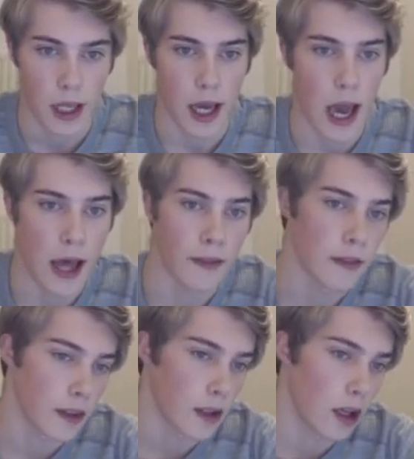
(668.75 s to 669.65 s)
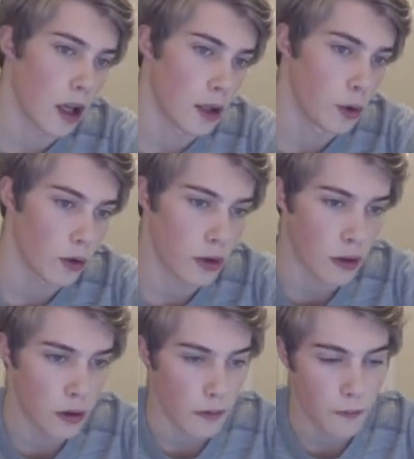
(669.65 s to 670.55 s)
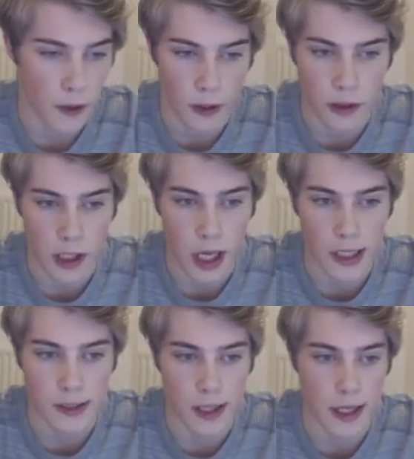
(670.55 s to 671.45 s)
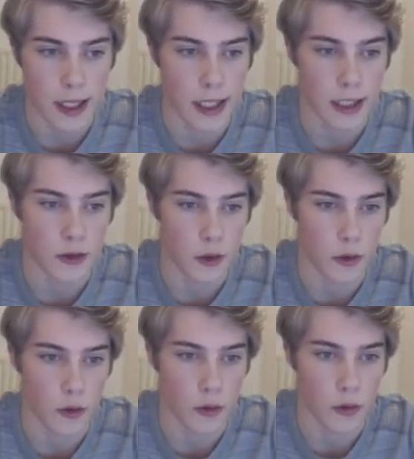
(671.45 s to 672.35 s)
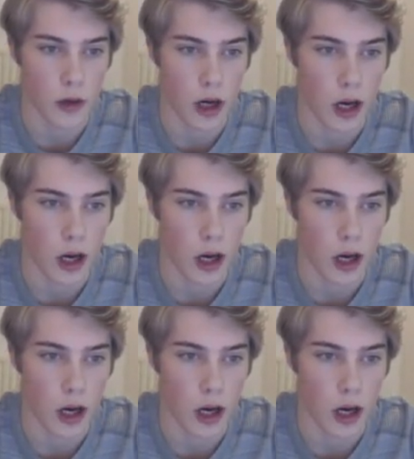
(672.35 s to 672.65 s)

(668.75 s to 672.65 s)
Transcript: and uh, Jordan found a nice idea to